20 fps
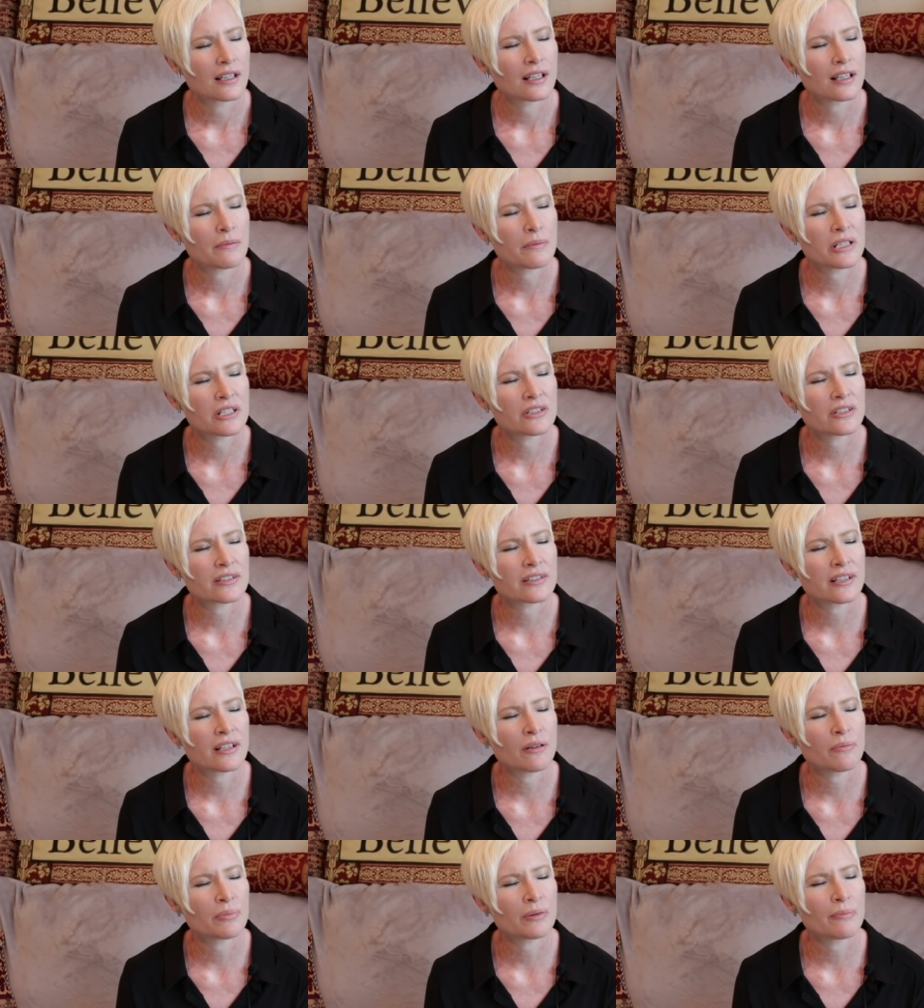Let me just
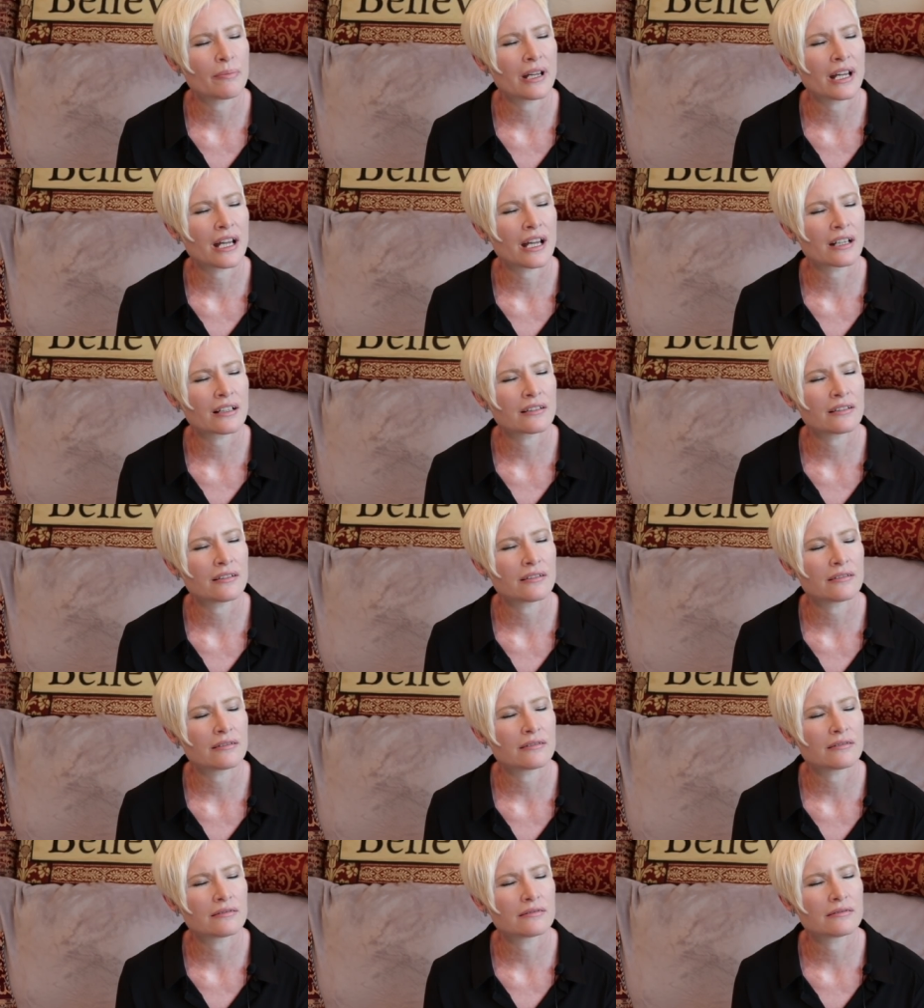help her back
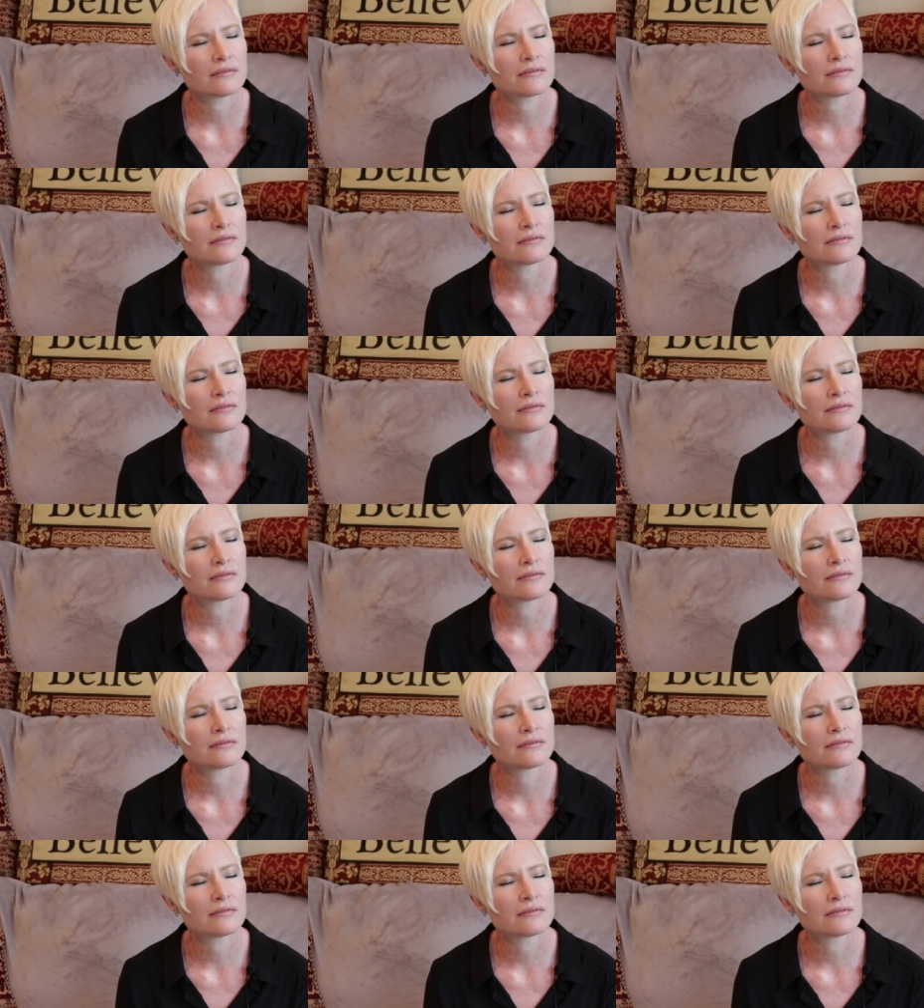though.